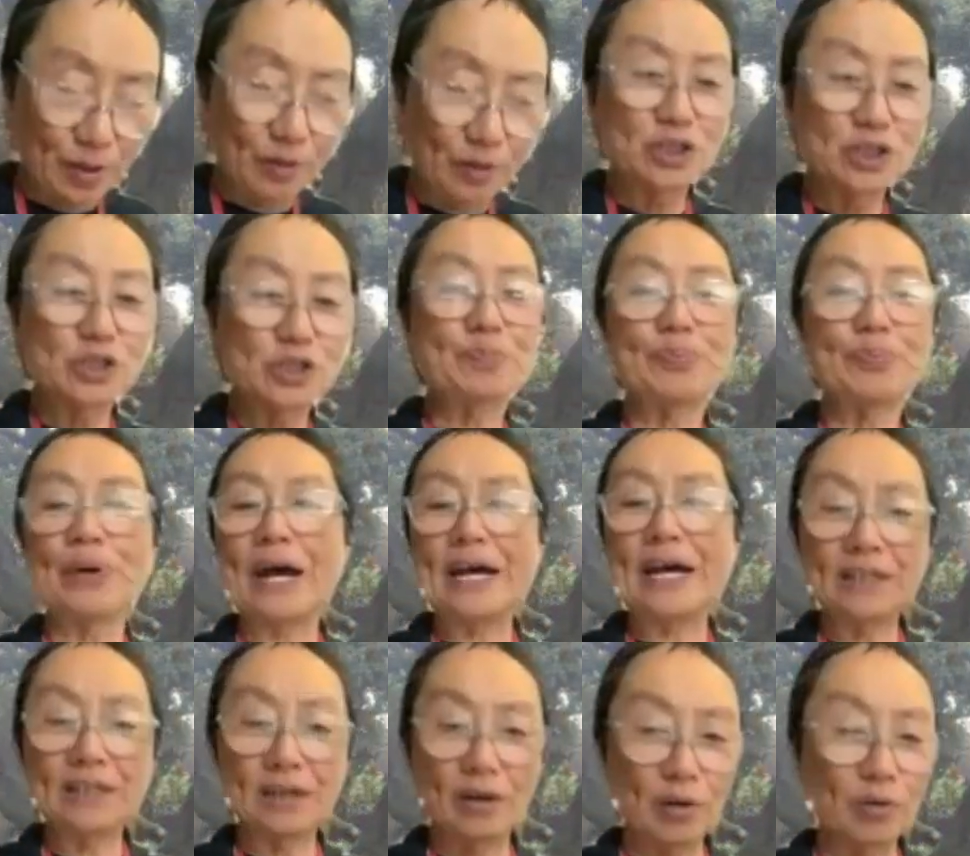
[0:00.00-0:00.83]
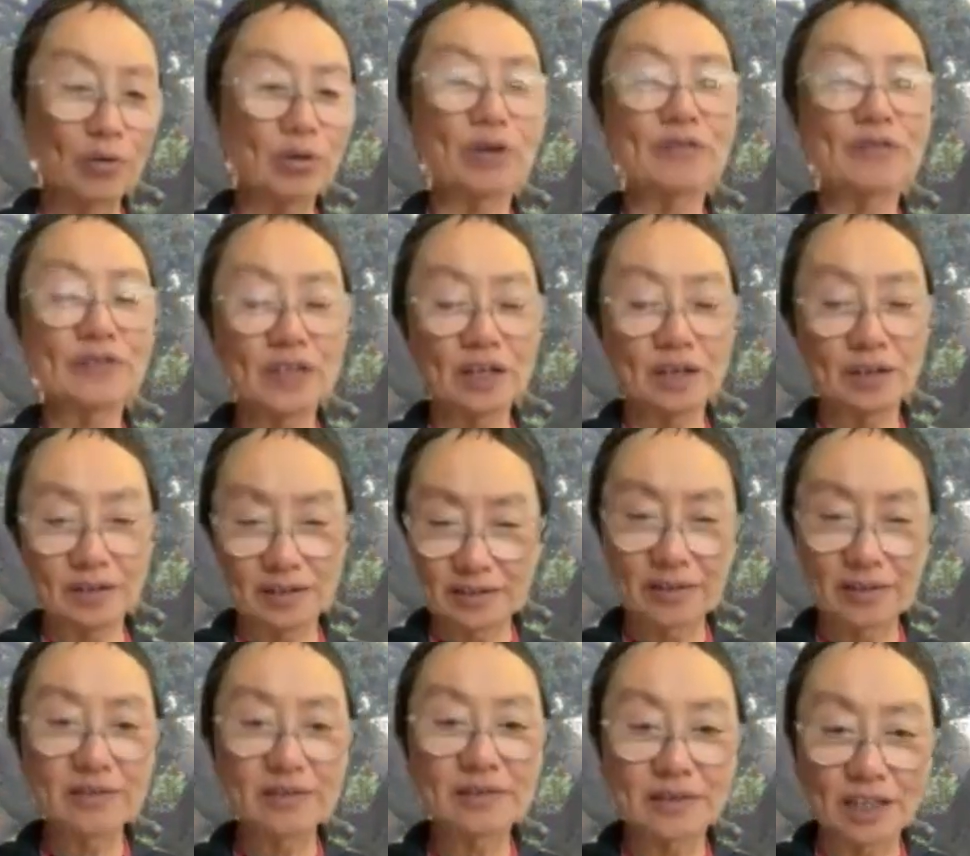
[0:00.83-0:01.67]
spread all over
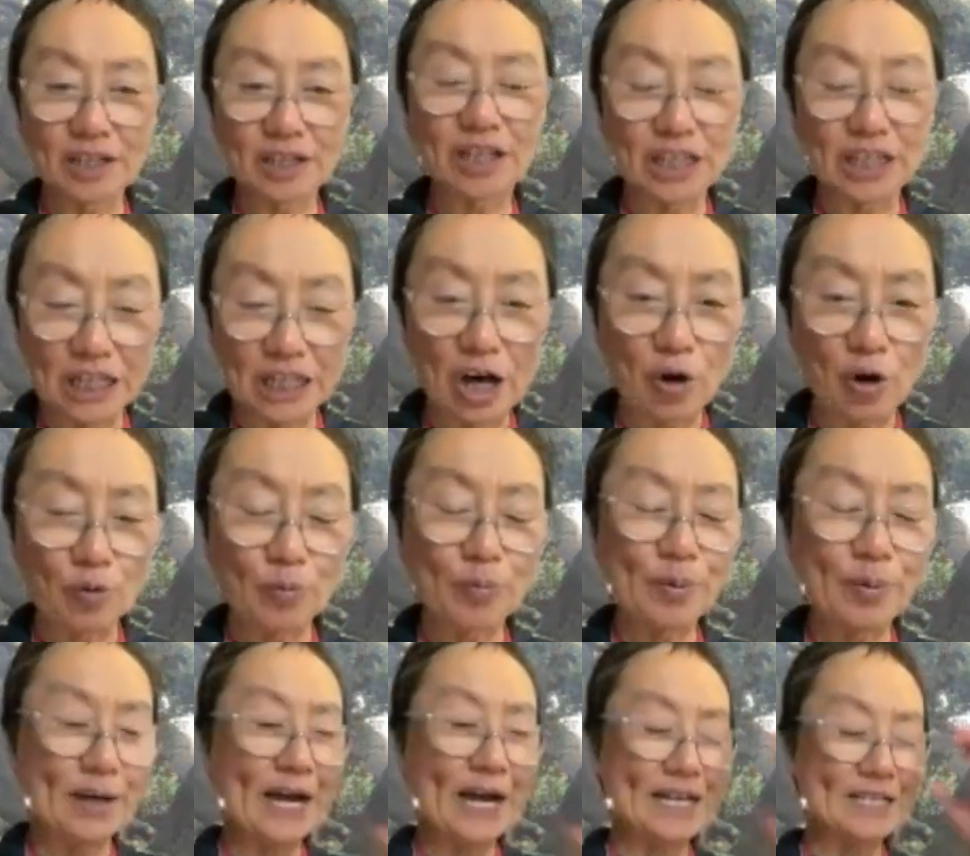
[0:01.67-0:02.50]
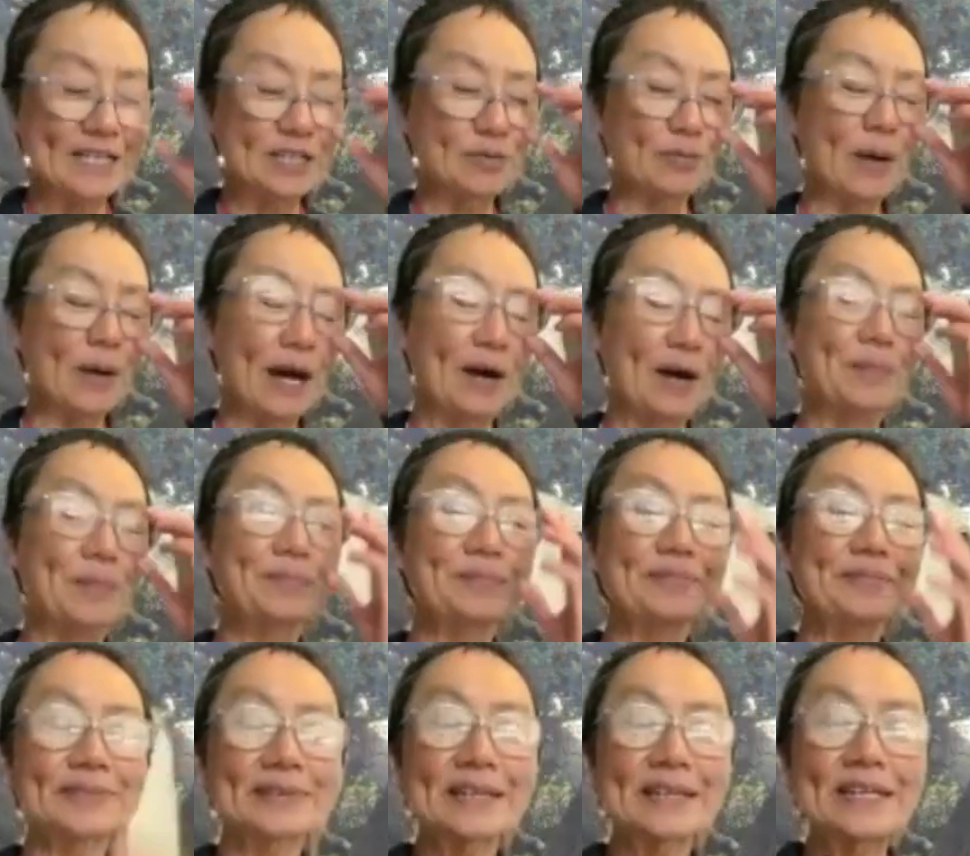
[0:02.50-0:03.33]
the globe as well.
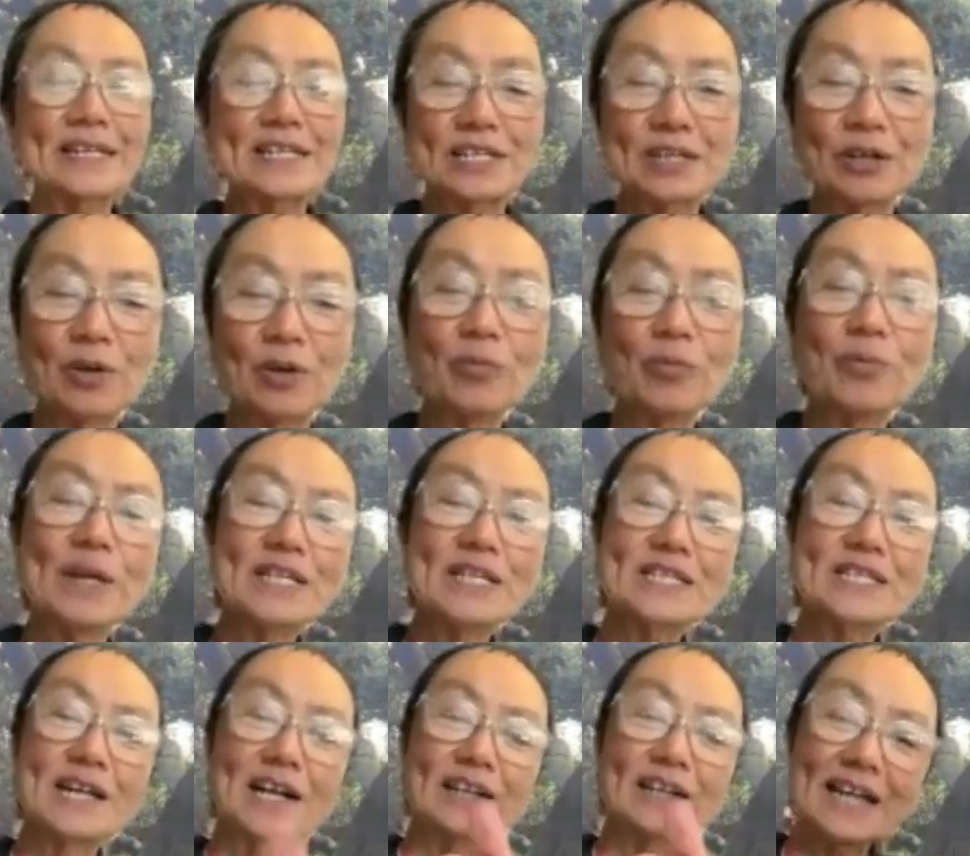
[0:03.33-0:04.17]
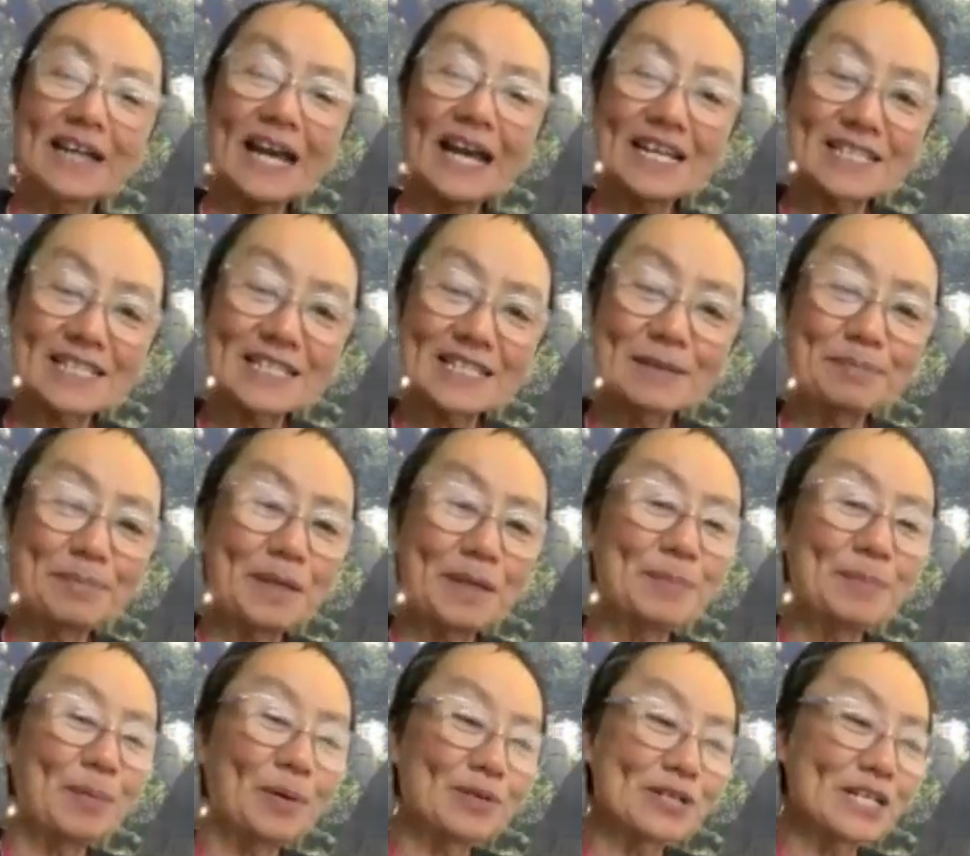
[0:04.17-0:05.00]
So we start testing
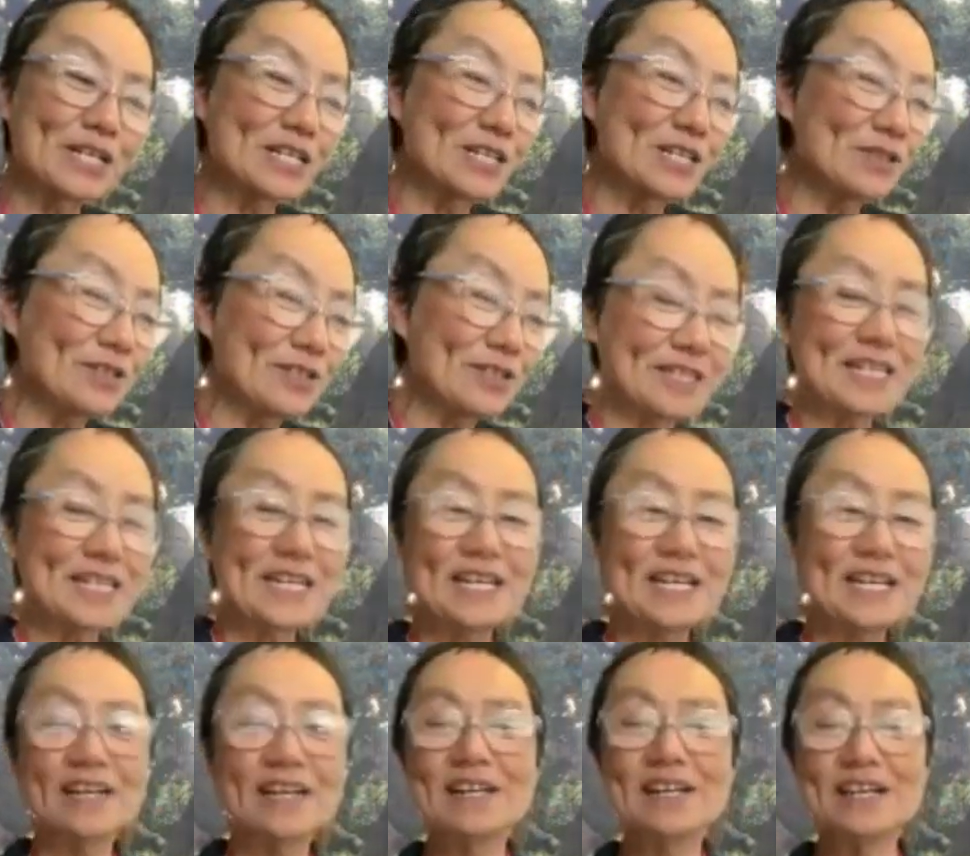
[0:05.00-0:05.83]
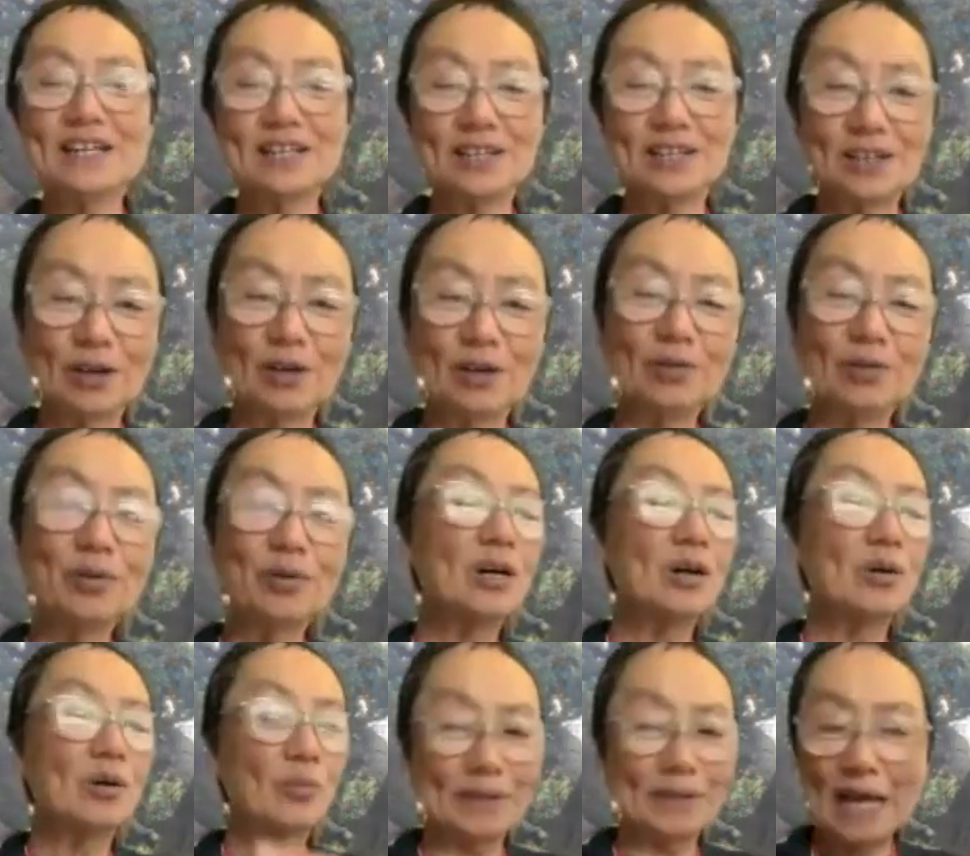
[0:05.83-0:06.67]
people just to see,
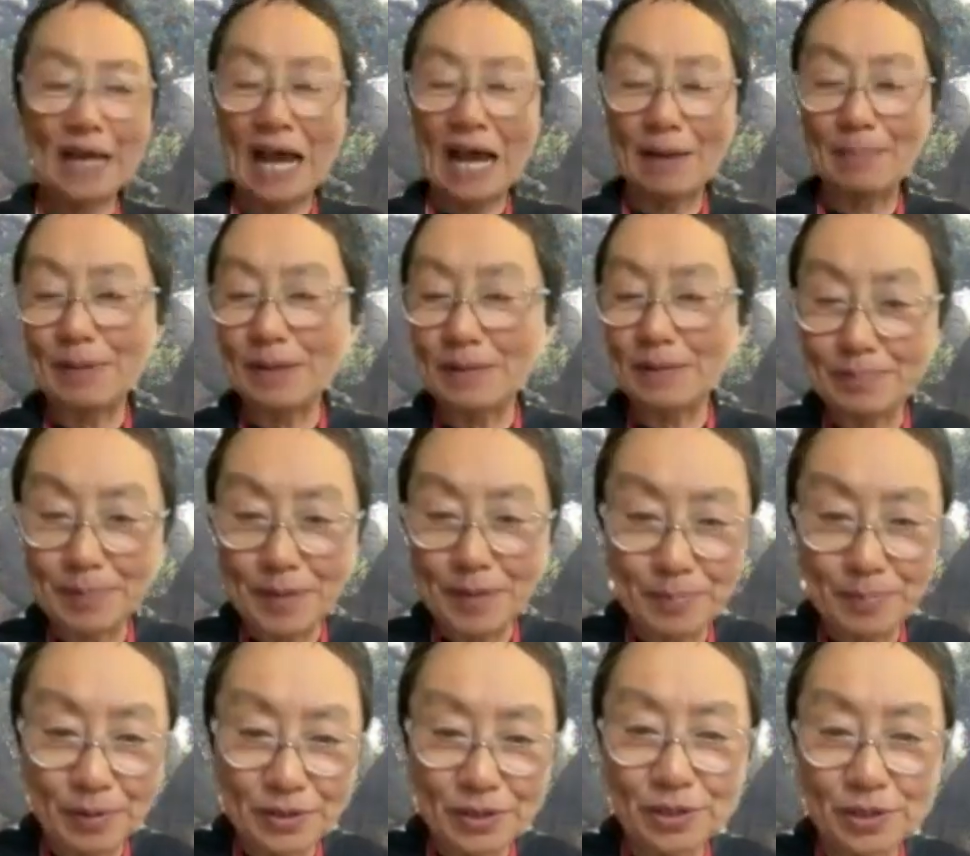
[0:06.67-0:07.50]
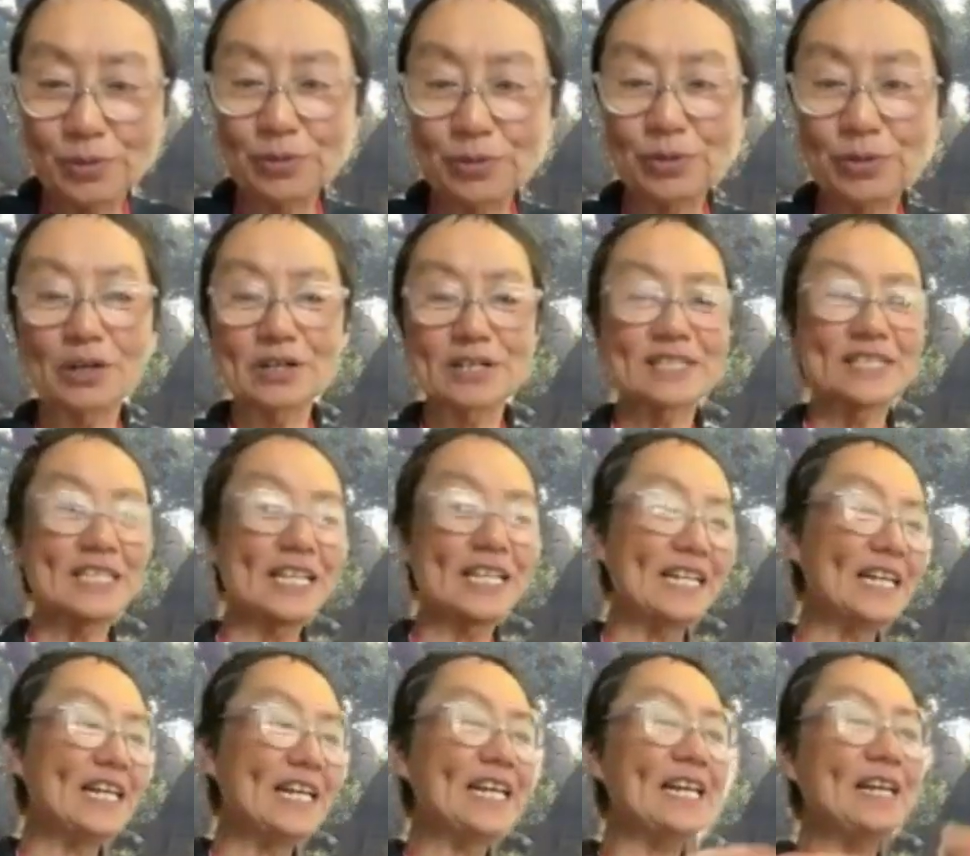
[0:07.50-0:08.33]
what happened people in New York
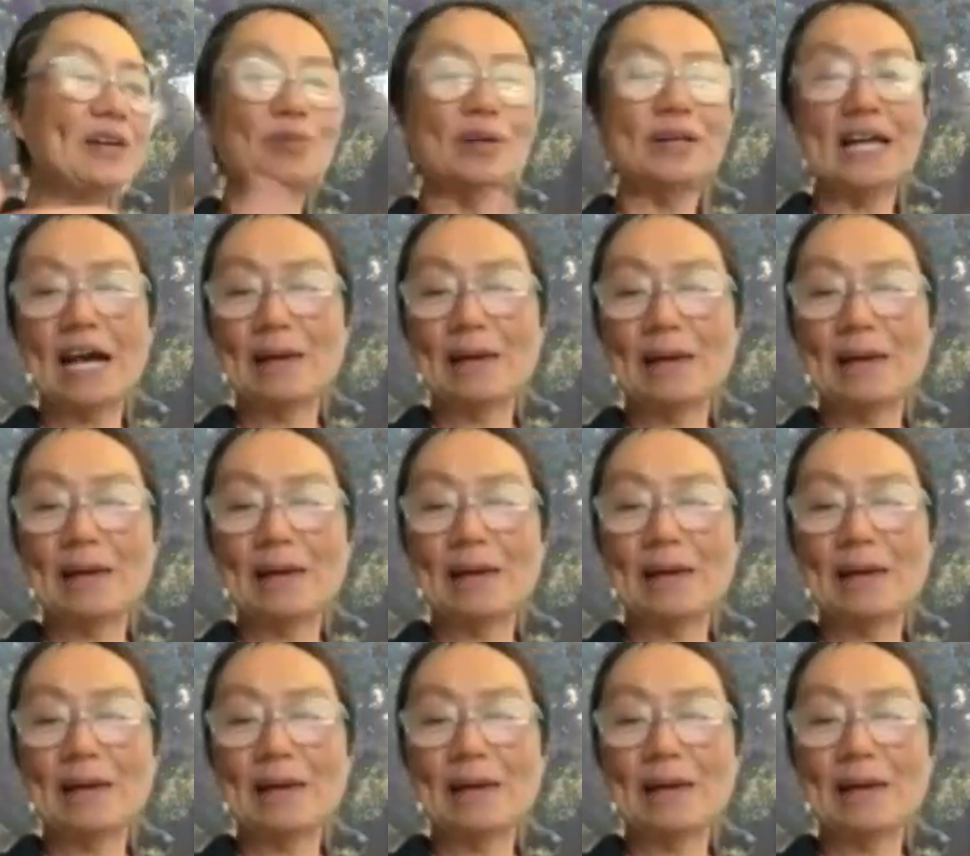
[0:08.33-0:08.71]
City, what